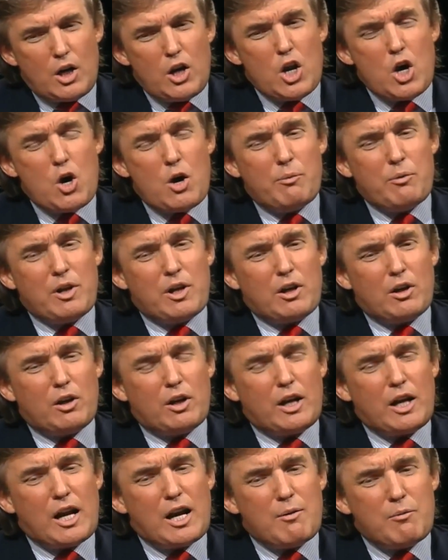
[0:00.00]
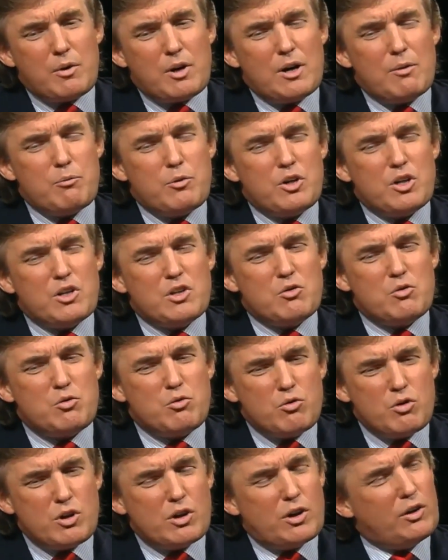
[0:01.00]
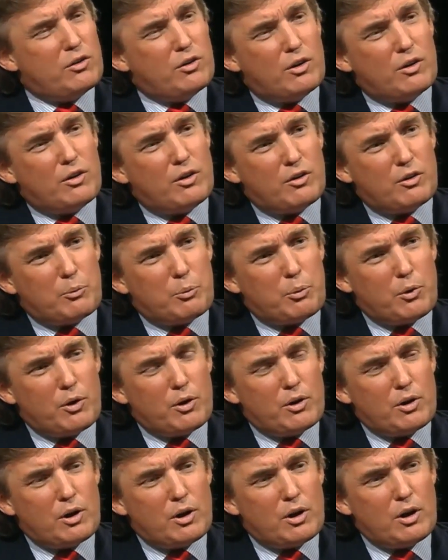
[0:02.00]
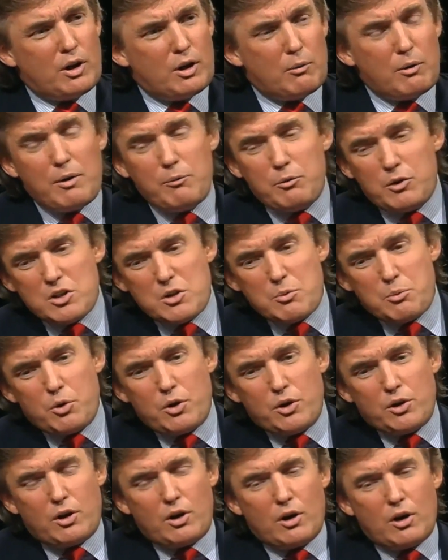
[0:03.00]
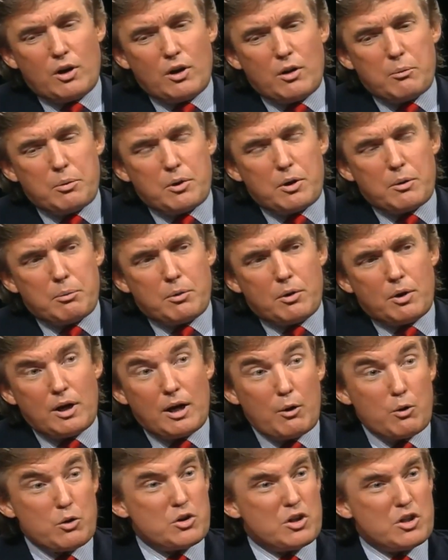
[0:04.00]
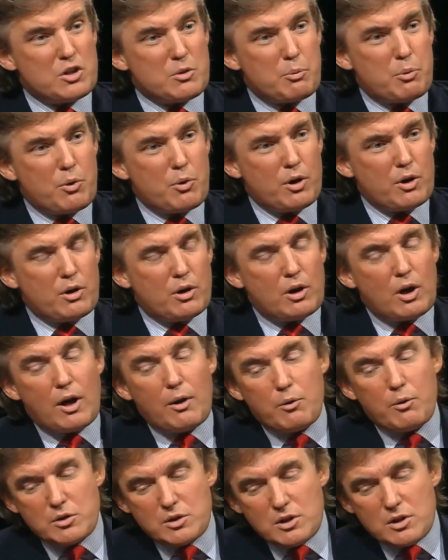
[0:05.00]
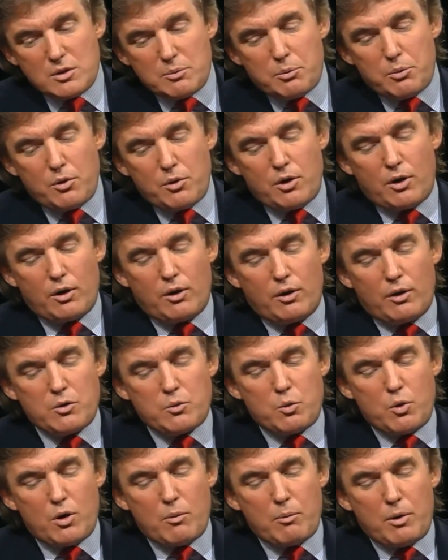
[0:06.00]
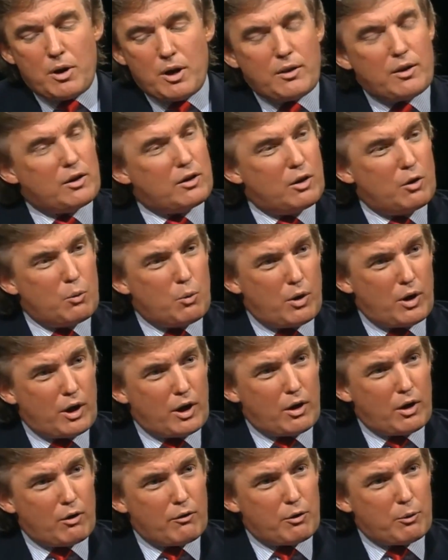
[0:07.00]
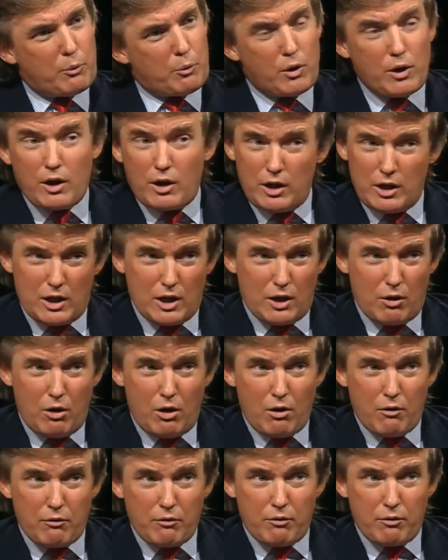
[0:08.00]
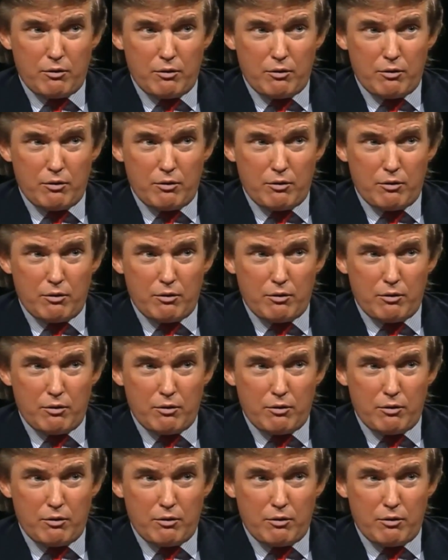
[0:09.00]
No, I'm not looking. I'm just really so disappointed in him. I'm disappointed in other people. And I was disappointed in this one man that didn't want to get off the board. Now, he got off.